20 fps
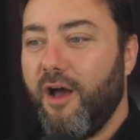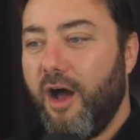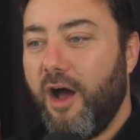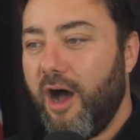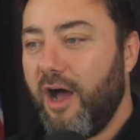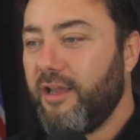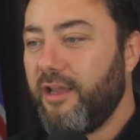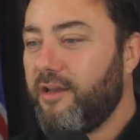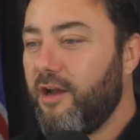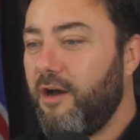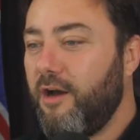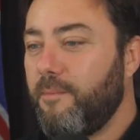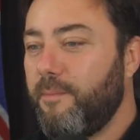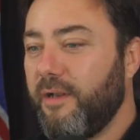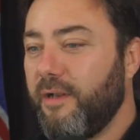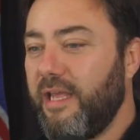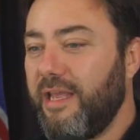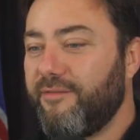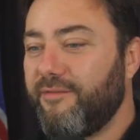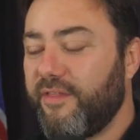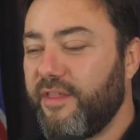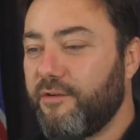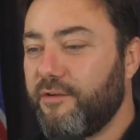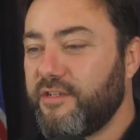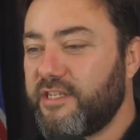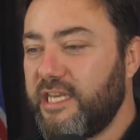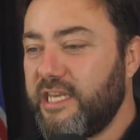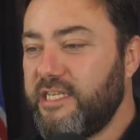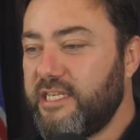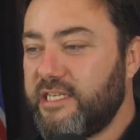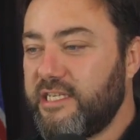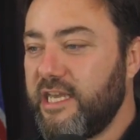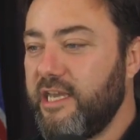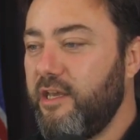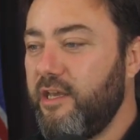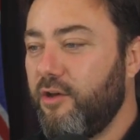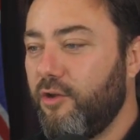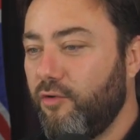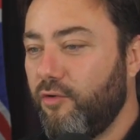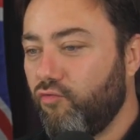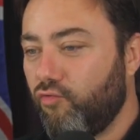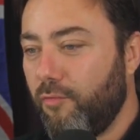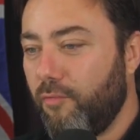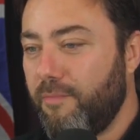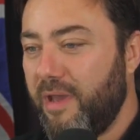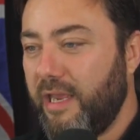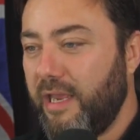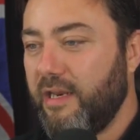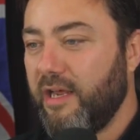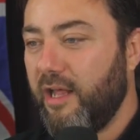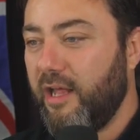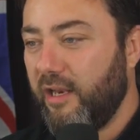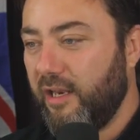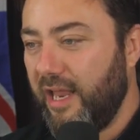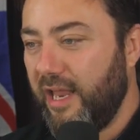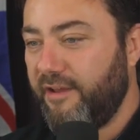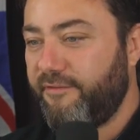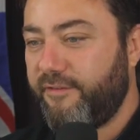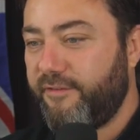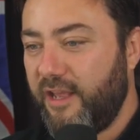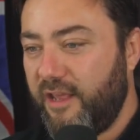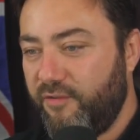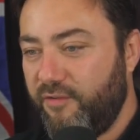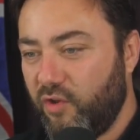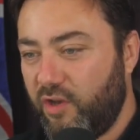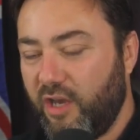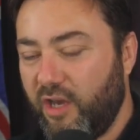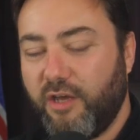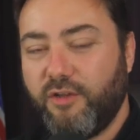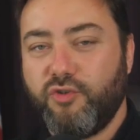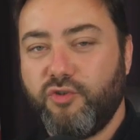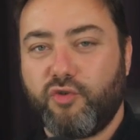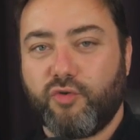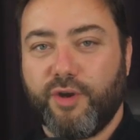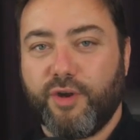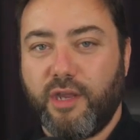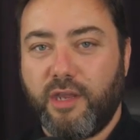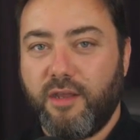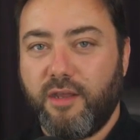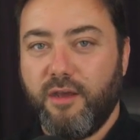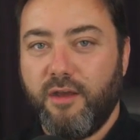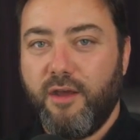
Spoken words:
I can't believe there is a single Remainer left in the country.